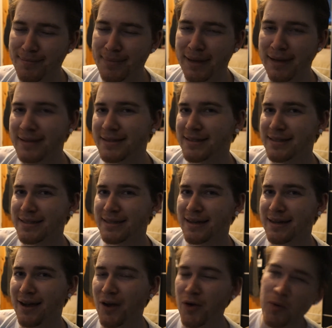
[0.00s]
But
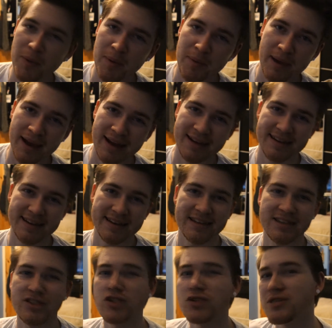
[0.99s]
I will be back
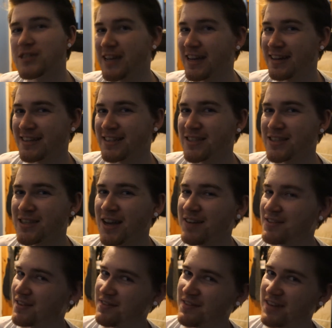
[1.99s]
in 2 seconds
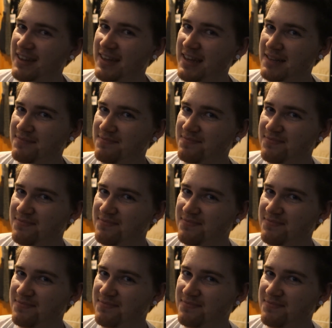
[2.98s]
after I've done that.